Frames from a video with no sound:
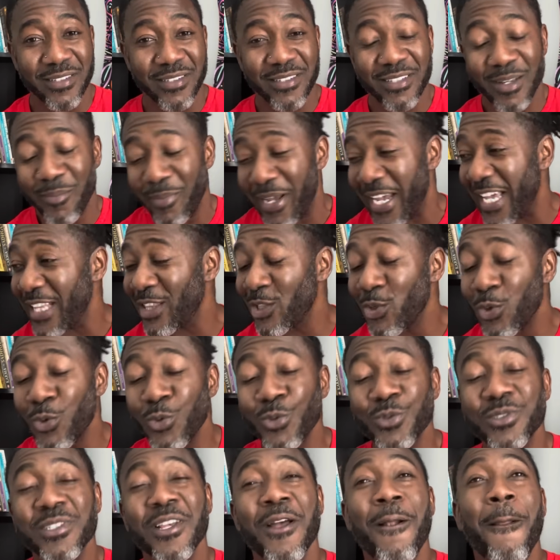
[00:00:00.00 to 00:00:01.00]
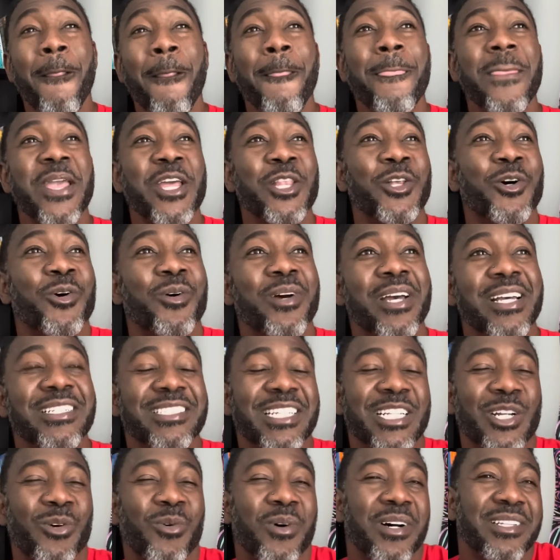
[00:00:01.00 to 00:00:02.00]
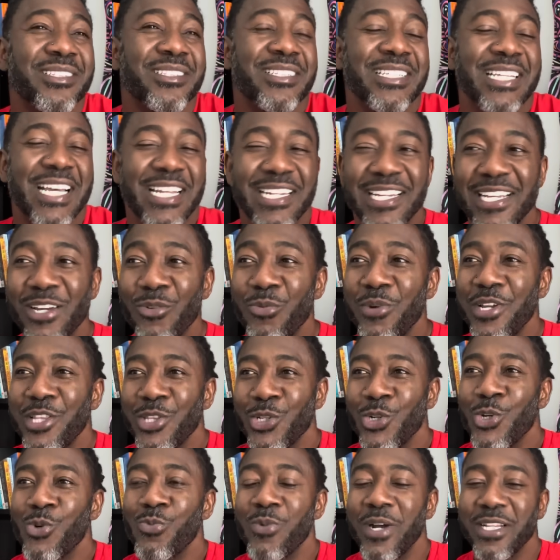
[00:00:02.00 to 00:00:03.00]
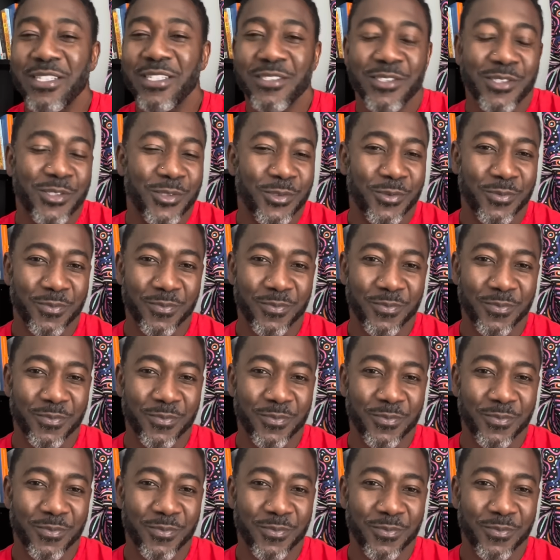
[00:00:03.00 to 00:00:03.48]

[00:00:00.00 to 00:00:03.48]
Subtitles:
A man knows, it's in our DNA. We know what to do.